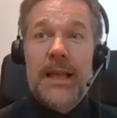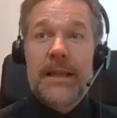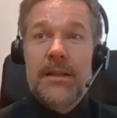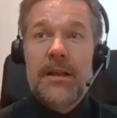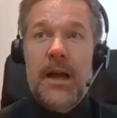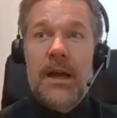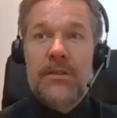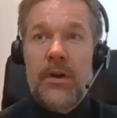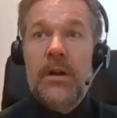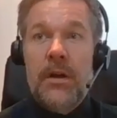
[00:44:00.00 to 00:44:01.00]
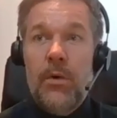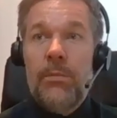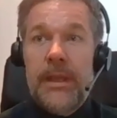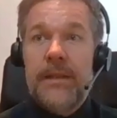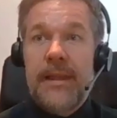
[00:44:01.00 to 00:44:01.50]
Like our town hall
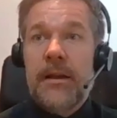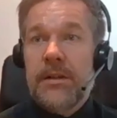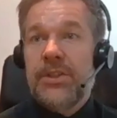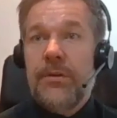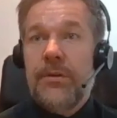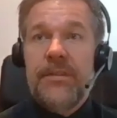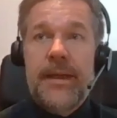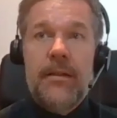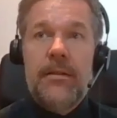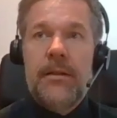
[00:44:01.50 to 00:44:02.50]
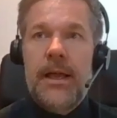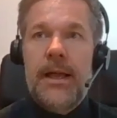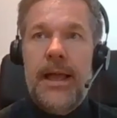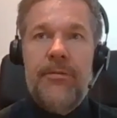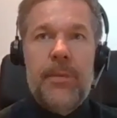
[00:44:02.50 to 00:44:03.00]
meeting, our show and tell,
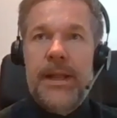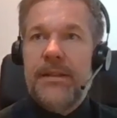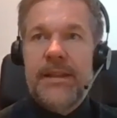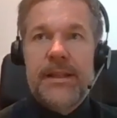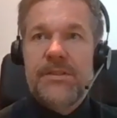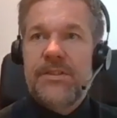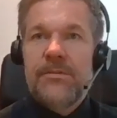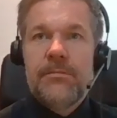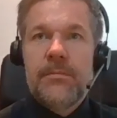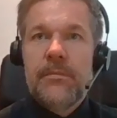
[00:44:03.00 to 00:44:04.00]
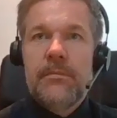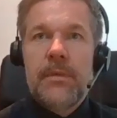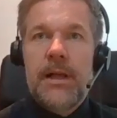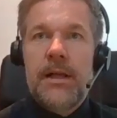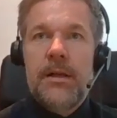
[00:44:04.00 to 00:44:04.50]
everybody attends.
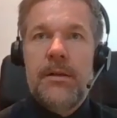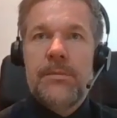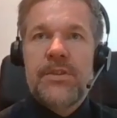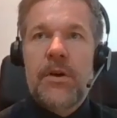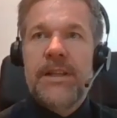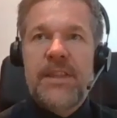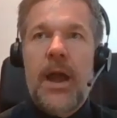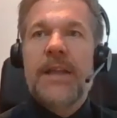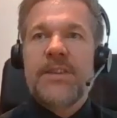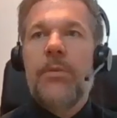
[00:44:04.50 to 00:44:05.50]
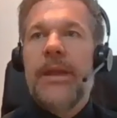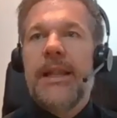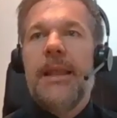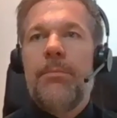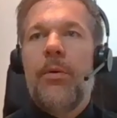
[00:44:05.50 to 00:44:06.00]
So it's a
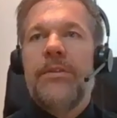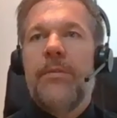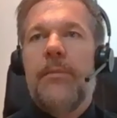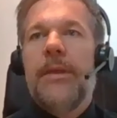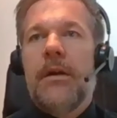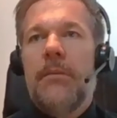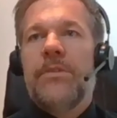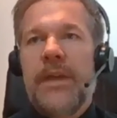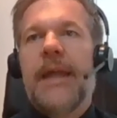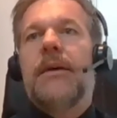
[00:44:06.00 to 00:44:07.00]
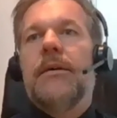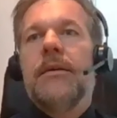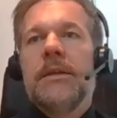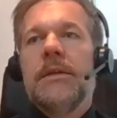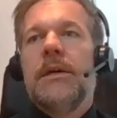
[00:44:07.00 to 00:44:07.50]
weekly point where we come together.
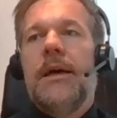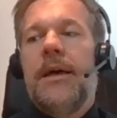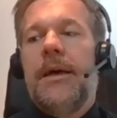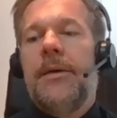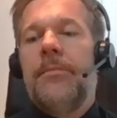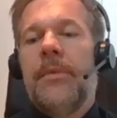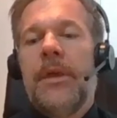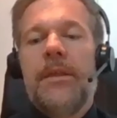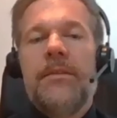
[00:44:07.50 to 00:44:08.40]
The